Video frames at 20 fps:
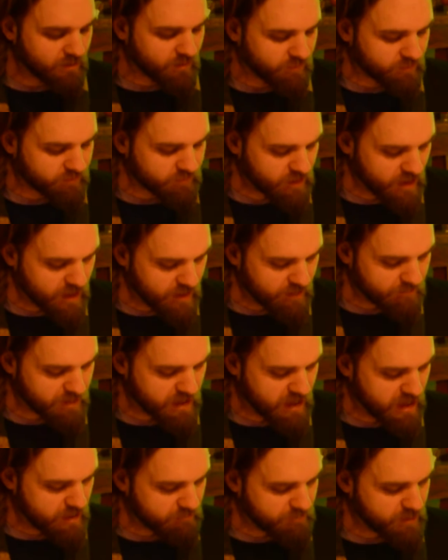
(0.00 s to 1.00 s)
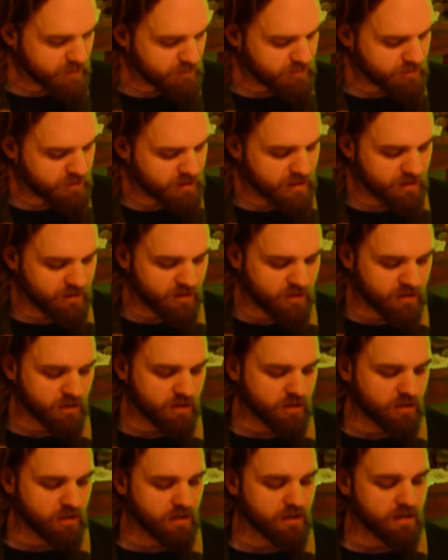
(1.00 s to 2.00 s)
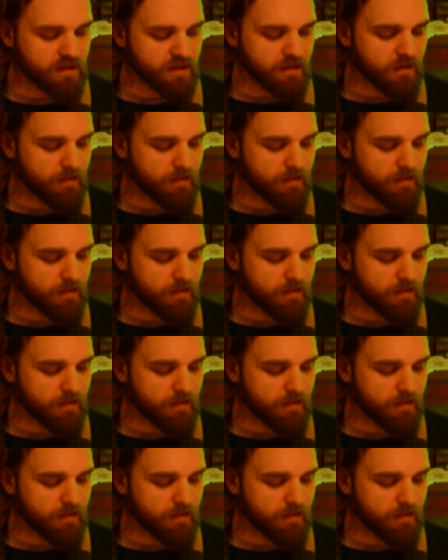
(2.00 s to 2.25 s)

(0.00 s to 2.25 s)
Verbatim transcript: of the frying pan being put on the cooker.